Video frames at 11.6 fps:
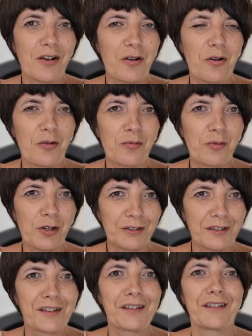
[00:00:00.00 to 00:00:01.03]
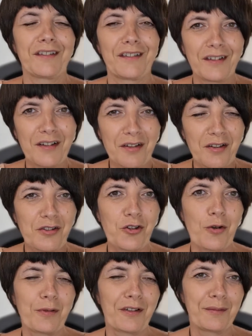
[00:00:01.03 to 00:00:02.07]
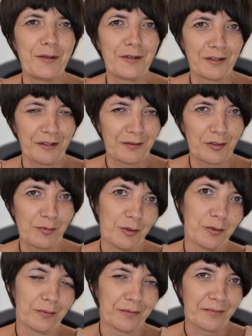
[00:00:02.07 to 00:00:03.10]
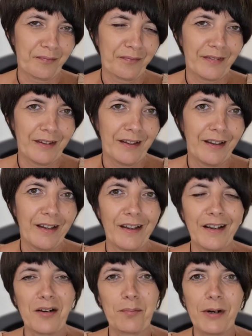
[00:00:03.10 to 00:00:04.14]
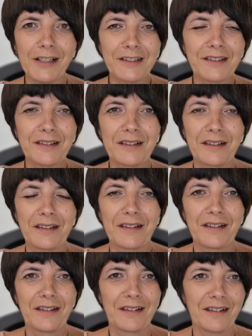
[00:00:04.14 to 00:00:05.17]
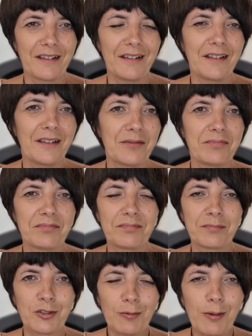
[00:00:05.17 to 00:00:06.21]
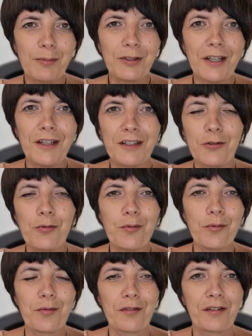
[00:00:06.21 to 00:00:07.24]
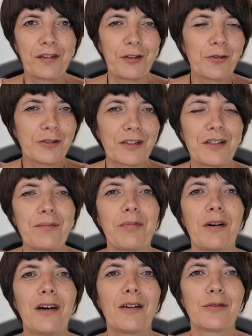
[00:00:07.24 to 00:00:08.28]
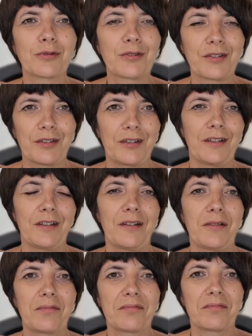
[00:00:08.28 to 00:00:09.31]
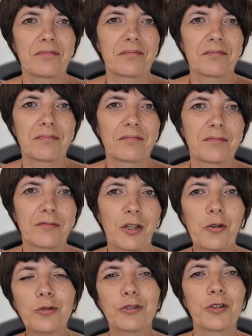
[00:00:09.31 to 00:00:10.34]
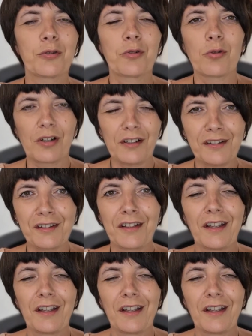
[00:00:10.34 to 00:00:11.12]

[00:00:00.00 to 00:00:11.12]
wants job experience from you. But uh, probably you thought about um, the good course